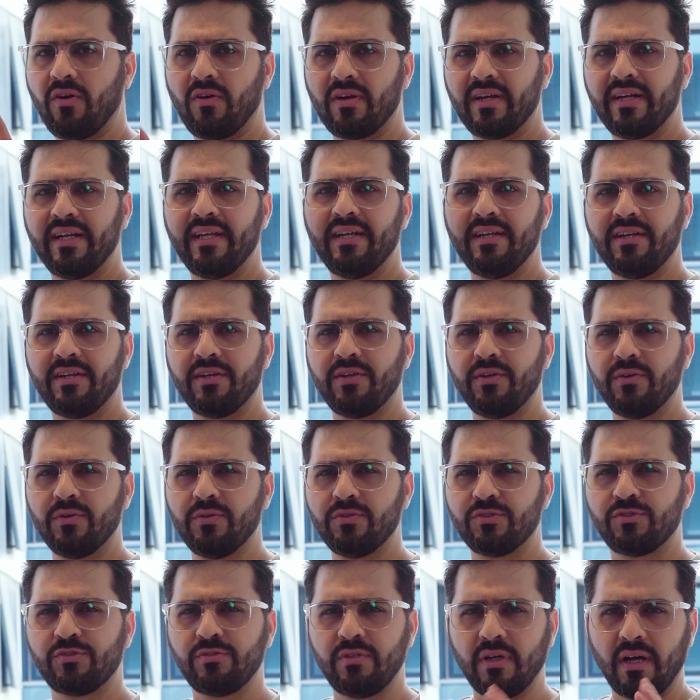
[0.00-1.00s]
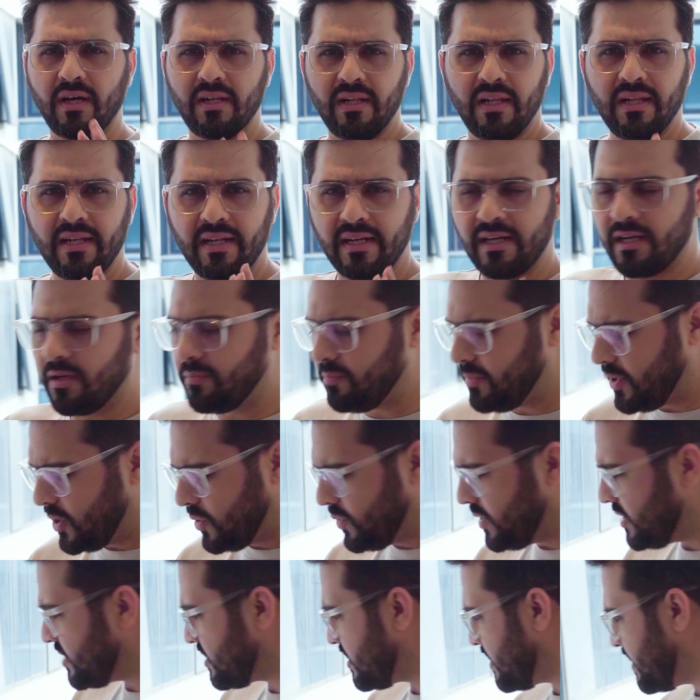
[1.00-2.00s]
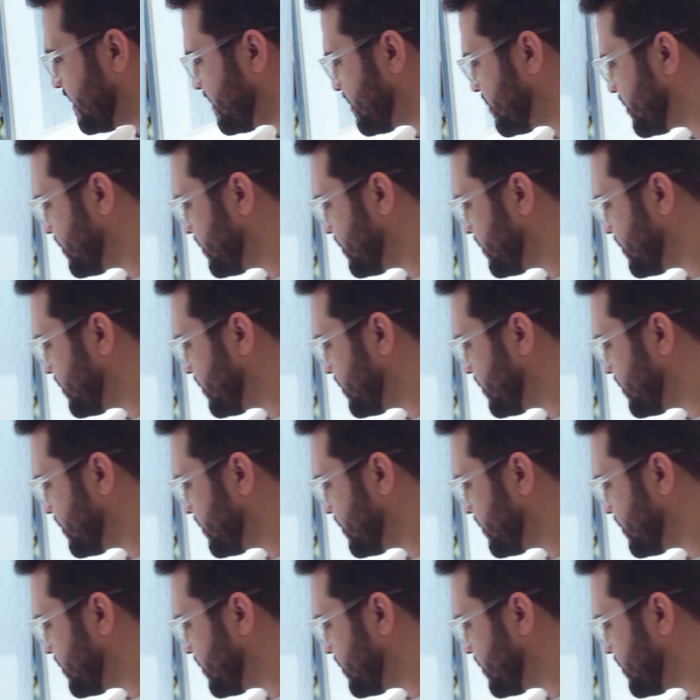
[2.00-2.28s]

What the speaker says: already introduced little bluishness